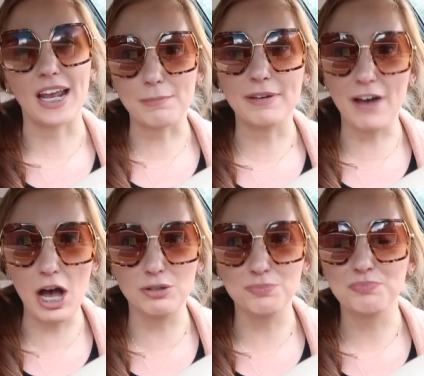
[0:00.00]
get out my
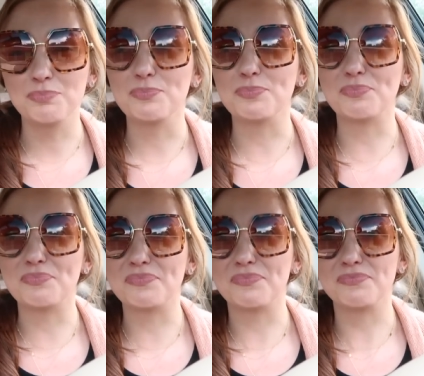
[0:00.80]
phone,
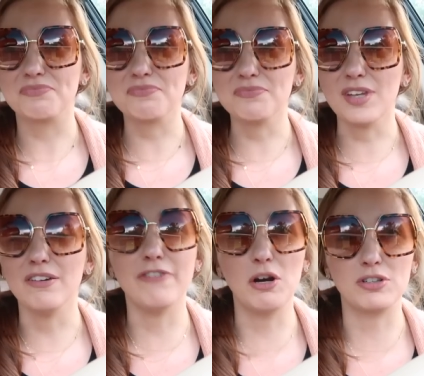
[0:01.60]

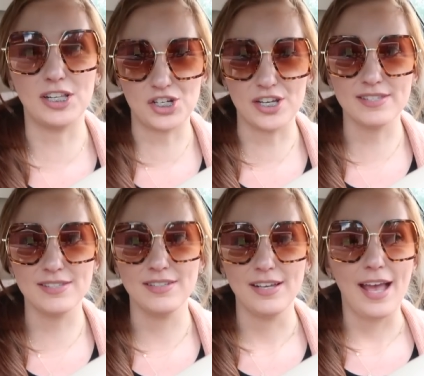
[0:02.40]
phone glitches.